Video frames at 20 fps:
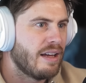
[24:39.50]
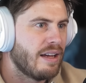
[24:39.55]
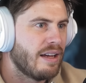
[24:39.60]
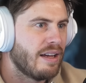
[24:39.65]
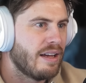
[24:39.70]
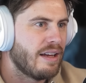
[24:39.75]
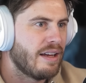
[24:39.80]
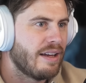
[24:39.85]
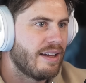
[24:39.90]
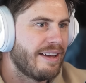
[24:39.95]

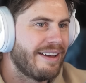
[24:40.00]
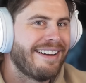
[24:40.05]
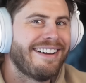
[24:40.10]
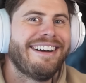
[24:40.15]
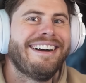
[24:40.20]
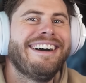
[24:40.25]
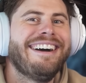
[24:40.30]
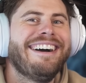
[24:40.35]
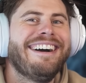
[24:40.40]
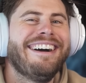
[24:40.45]

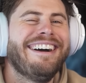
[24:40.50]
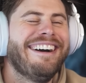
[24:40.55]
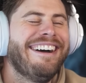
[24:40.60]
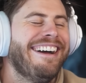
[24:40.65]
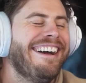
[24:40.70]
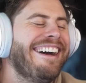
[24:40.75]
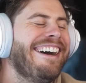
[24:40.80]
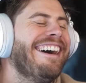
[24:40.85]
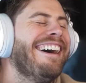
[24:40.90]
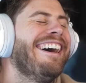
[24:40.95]

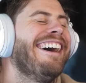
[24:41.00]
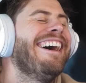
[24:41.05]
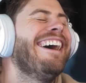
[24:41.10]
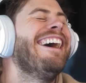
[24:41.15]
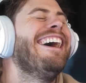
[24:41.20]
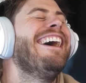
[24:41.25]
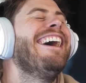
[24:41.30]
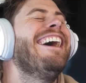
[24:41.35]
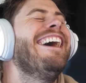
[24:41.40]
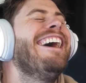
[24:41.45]

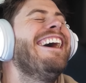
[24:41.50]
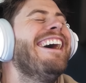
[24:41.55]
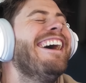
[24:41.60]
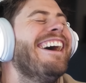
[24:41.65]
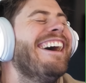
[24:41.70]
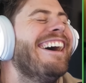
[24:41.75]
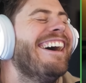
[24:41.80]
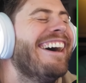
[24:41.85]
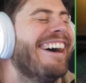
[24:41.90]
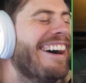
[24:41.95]

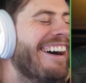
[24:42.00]
(silent)